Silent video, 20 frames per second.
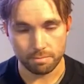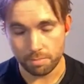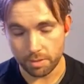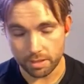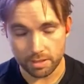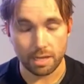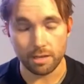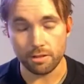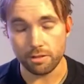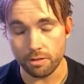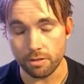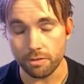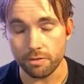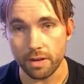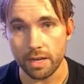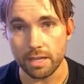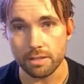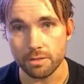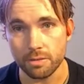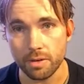put together the
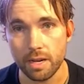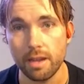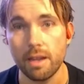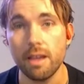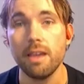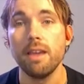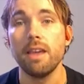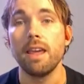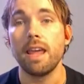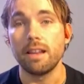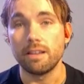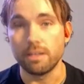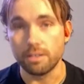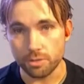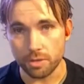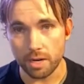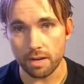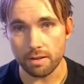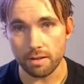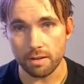fights, right? And to
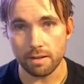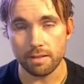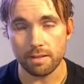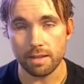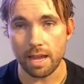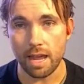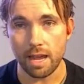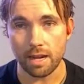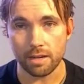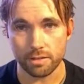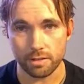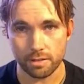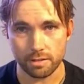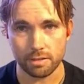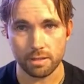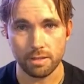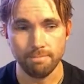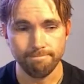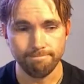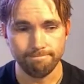train the
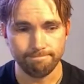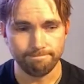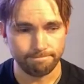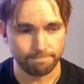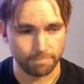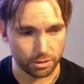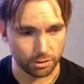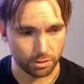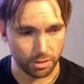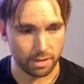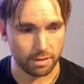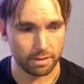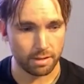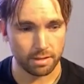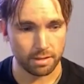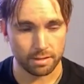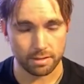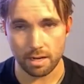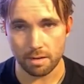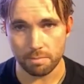actors, to train
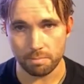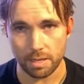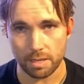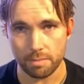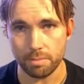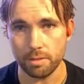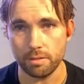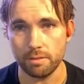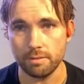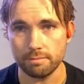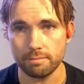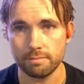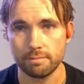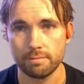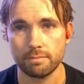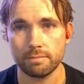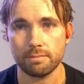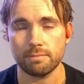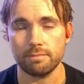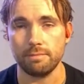the stunt people
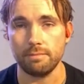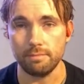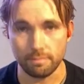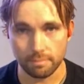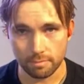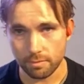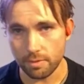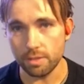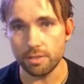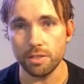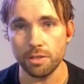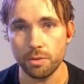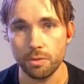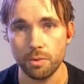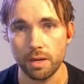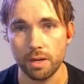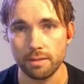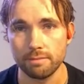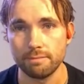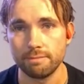to do
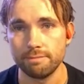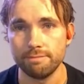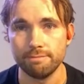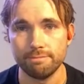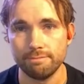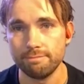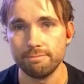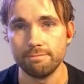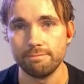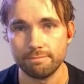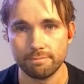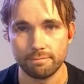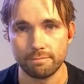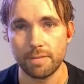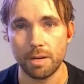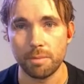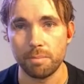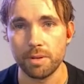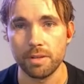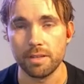what
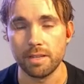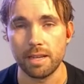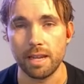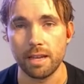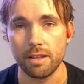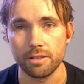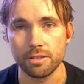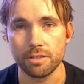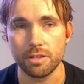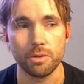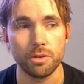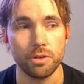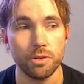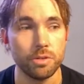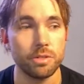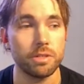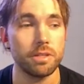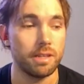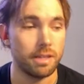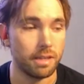they're putting together. So
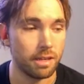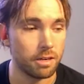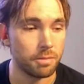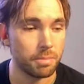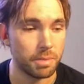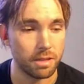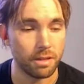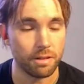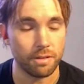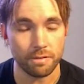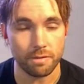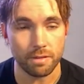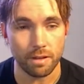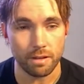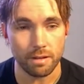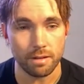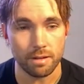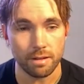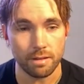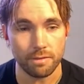usually it'll be
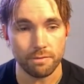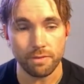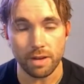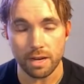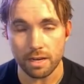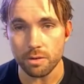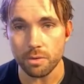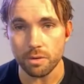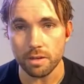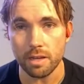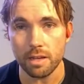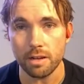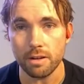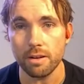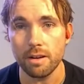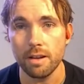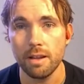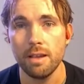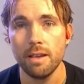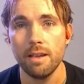the fight
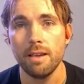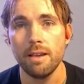coordinator